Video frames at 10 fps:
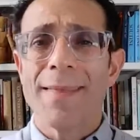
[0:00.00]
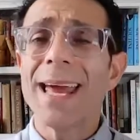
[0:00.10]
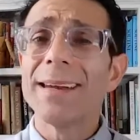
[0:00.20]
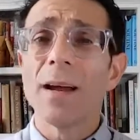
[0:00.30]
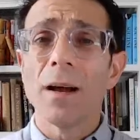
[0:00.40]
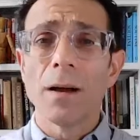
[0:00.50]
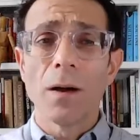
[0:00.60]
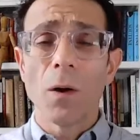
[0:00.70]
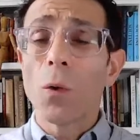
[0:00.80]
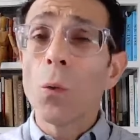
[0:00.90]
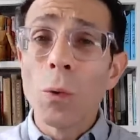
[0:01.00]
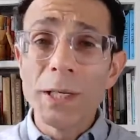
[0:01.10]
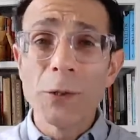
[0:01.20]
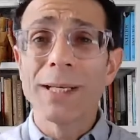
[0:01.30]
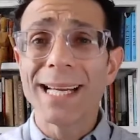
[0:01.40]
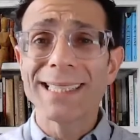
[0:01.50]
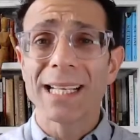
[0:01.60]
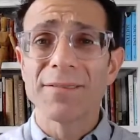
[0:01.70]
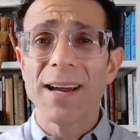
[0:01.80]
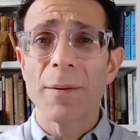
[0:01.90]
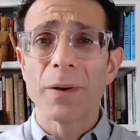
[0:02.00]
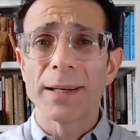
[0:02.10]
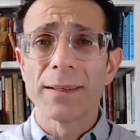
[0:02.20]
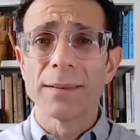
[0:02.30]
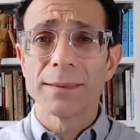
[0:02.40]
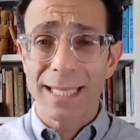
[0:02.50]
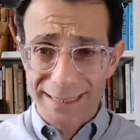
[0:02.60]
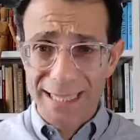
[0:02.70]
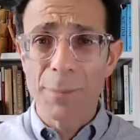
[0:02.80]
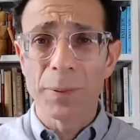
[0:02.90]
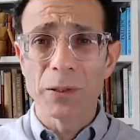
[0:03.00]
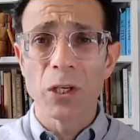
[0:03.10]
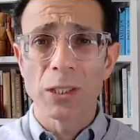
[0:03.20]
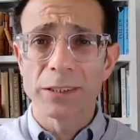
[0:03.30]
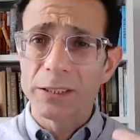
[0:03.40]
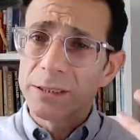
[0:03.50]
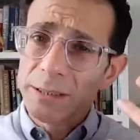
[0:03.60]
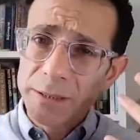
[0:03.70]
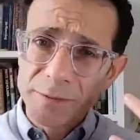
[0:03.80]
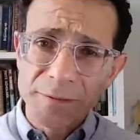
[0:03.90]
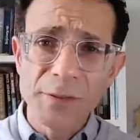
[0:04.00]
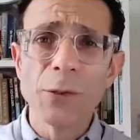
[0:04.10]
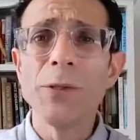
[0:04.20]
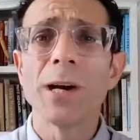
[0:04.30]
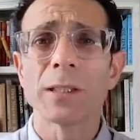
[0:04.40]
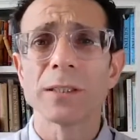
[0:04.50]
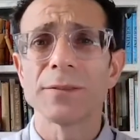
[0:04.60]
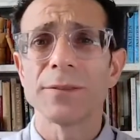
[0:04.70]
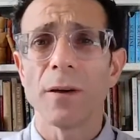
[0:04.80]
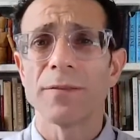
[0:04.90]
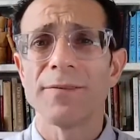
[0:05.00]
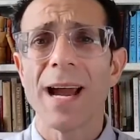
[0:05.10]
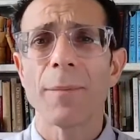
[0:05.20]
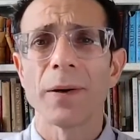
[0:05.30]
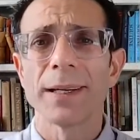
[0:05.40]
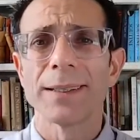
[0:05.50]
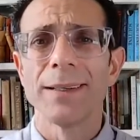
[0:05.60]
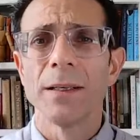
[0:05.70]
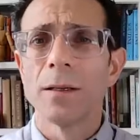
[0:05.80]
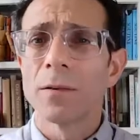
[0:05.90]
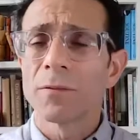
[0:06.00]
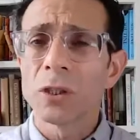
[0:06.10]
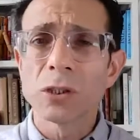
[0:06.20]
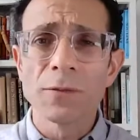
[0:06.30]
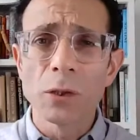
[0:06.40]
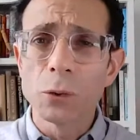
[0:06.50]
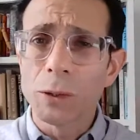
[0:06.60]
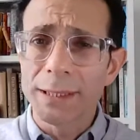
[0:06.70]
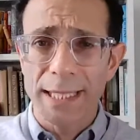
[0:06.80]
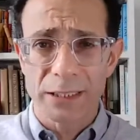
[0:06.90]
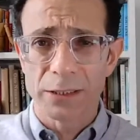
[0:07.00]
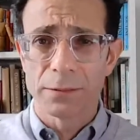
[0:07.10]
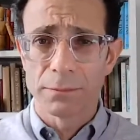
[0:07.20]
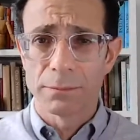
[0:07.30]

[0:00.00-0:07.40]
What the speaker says: Then when you get that fabric, that sample yards, these few yards of fabric, first of all, do a test,